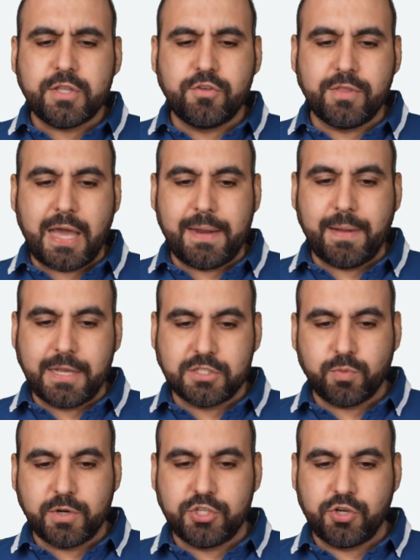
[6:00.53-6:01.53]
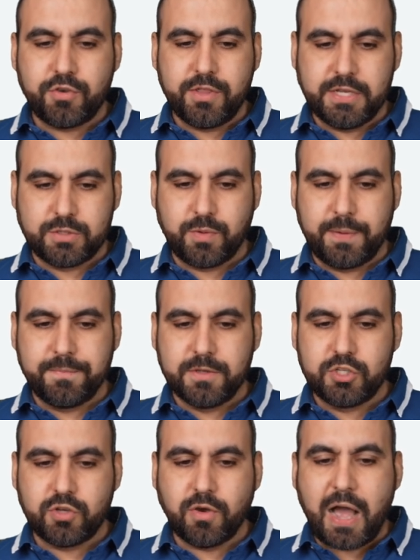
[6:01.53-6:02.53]
we do that, I just wanna show you this one.
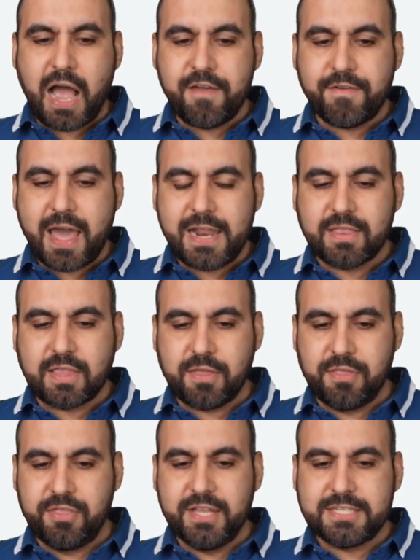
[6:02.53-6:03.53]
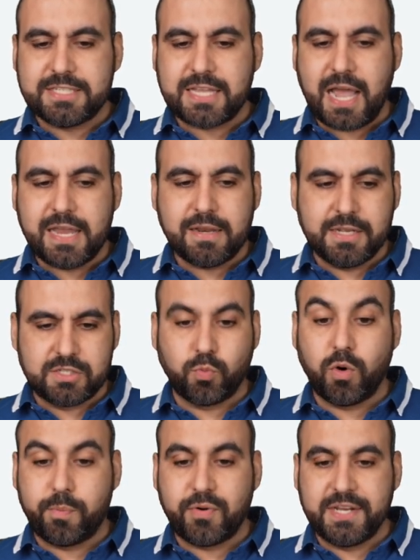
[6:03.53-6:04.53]
So I've added this site, it's a
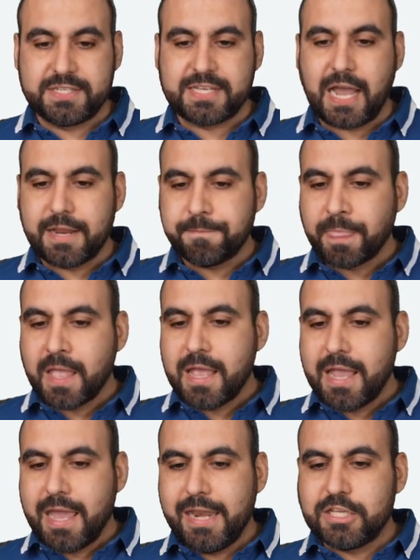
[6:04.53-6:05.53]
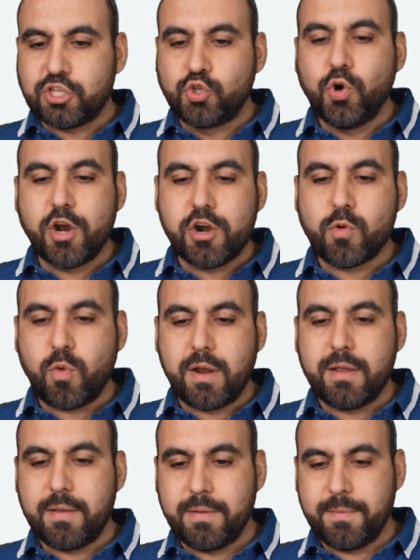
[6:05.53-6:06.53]
WordPress site, and it's two hundred
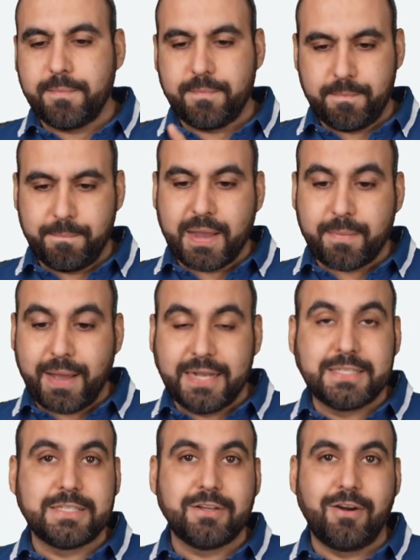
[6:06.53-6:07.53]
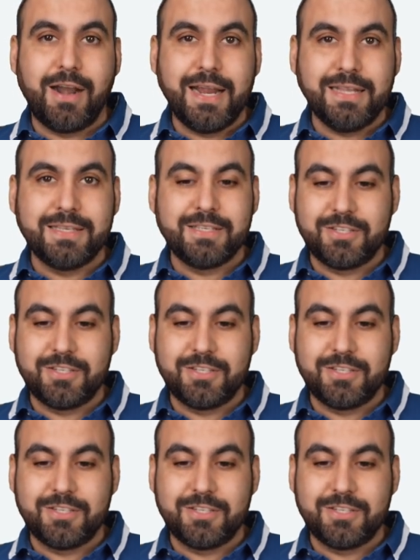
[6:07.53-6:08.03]
one megabytes, all right?